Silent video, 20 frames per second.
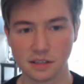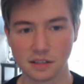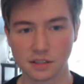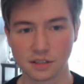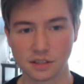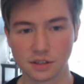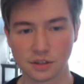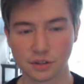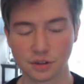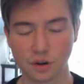
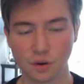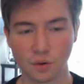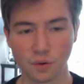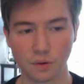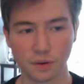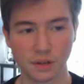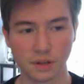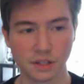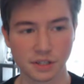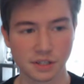
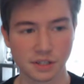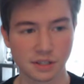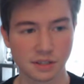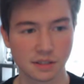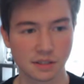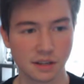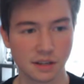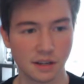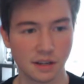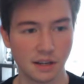
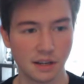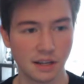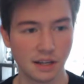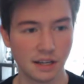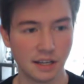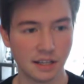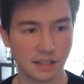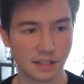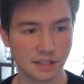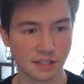Sertorius,
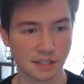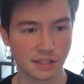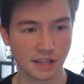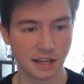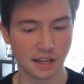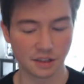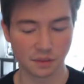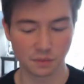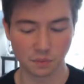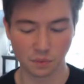his
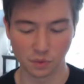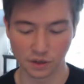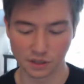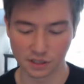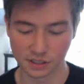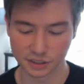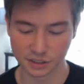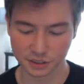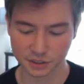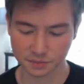death
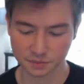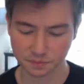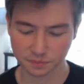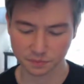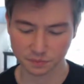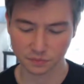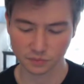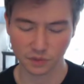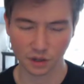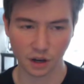was
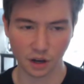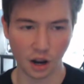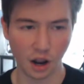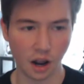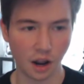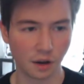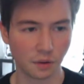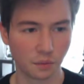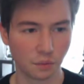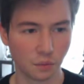
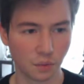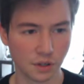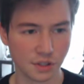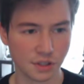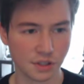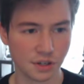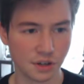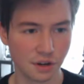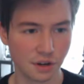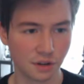
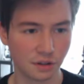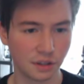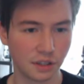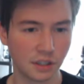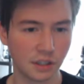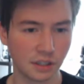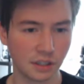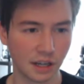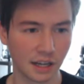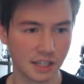was
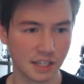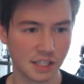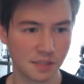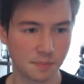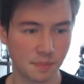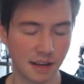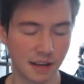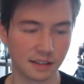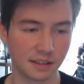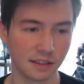he
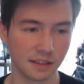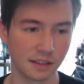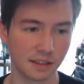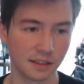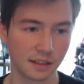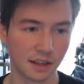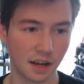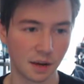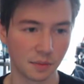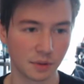expected
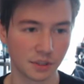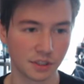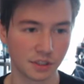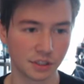it coming.